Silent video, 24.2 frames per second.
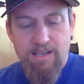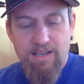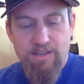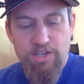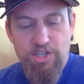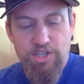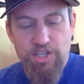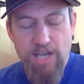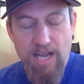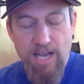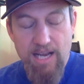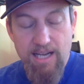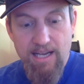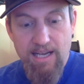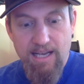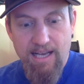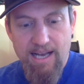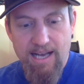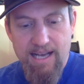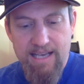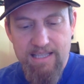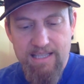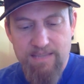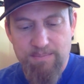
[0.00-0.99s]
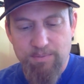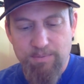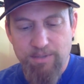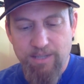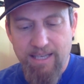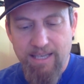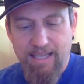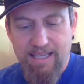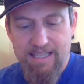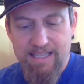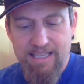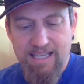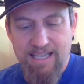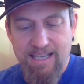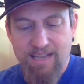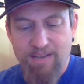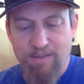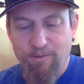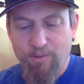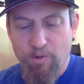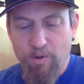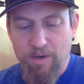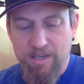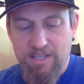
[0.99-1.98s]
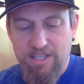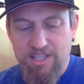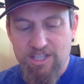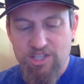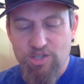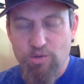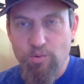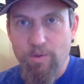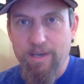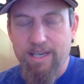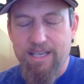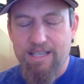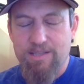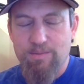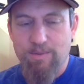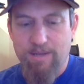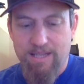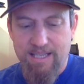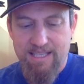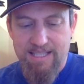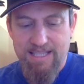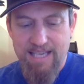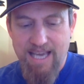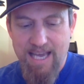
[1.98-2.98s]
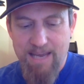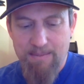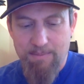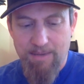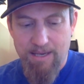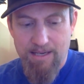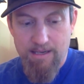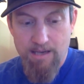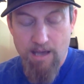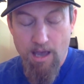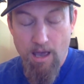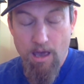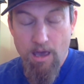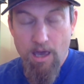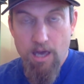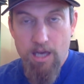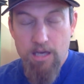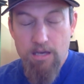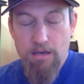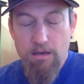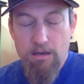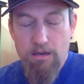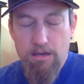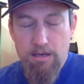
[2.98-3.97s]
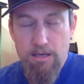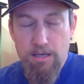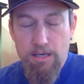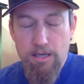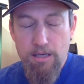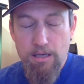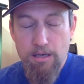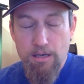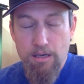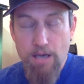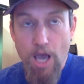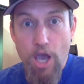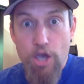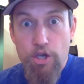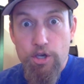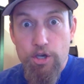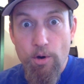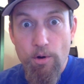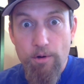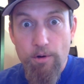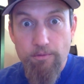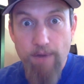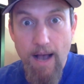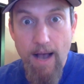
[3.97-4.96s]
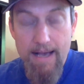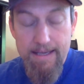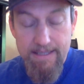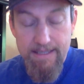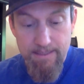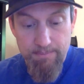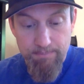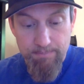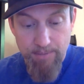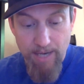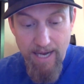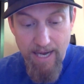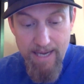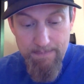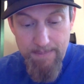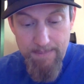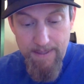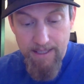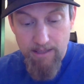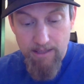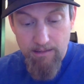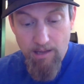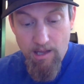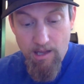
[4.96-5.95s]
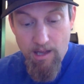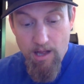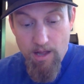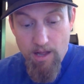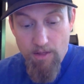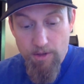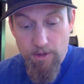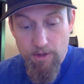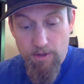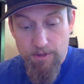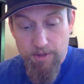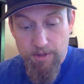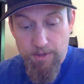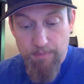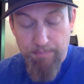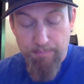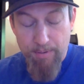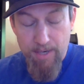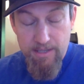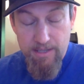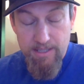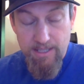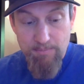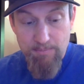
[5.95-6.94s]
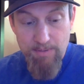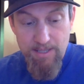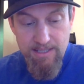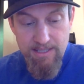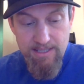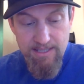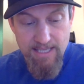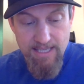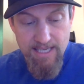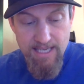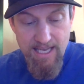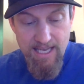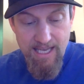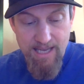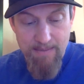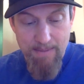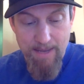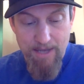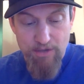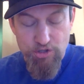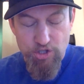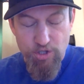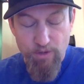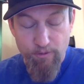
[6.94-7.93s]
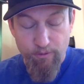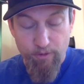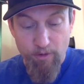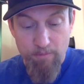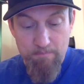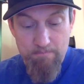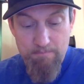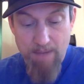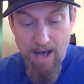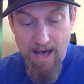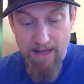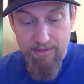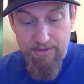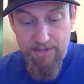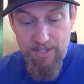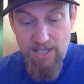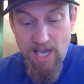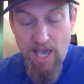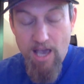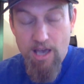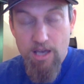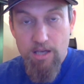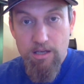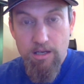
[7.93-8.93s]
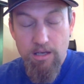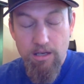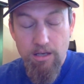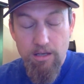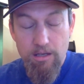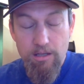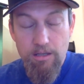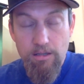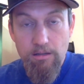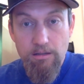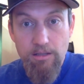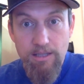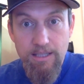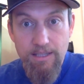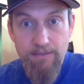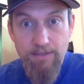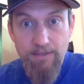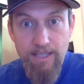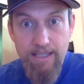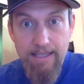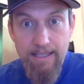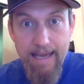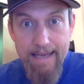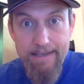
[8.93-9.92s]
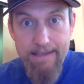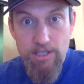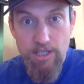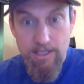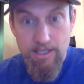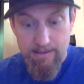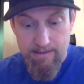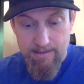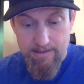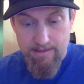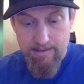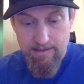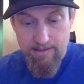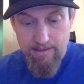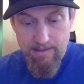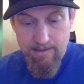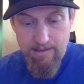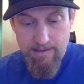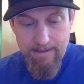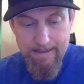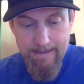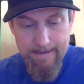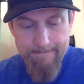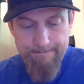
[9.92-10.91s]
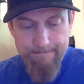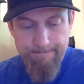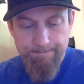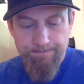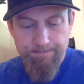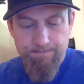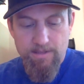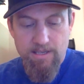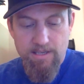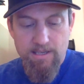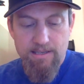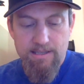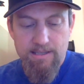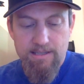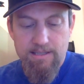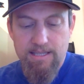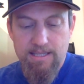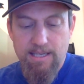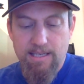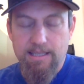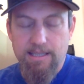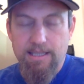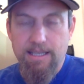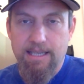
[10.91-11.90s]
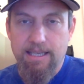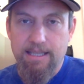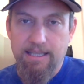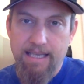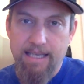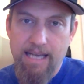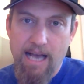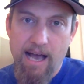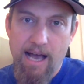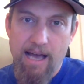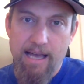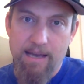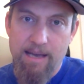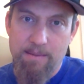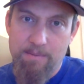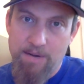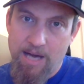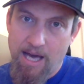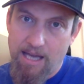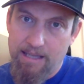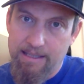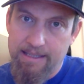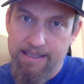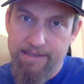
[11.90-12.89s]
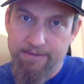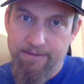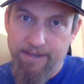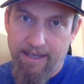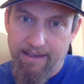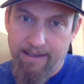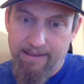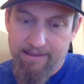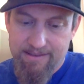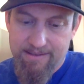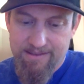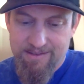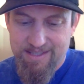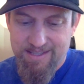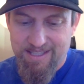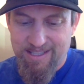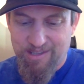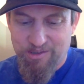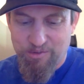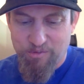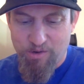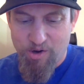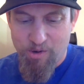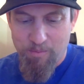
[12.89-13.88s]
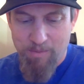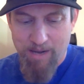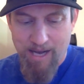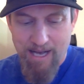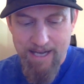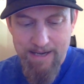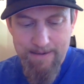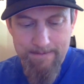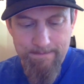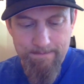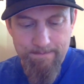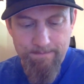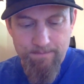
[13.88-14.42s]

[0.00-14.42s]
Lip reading: The shining eyes blinked, and the voice squeaked with excitement. "You're Roz and Brightbill? The birds have been singing about you for months. You're living legends." "Technically, I am not living," said the robot.